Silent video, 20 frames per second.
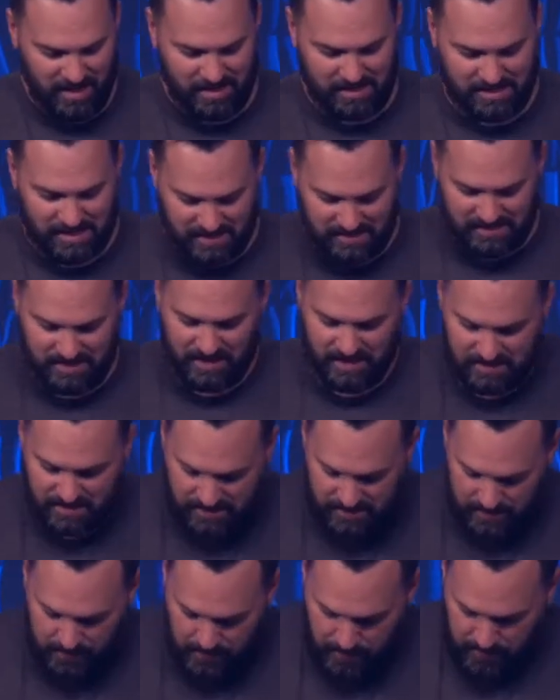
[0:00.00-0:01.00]
It says
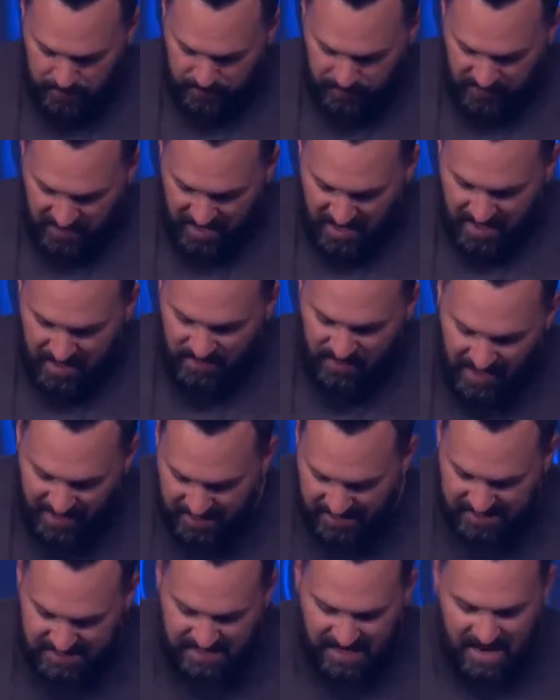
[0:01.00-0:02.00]
this: Then
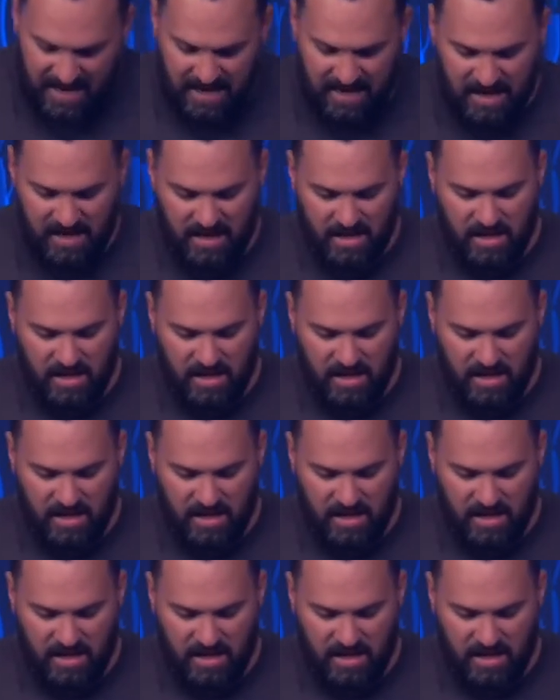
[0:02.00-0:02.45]
he said,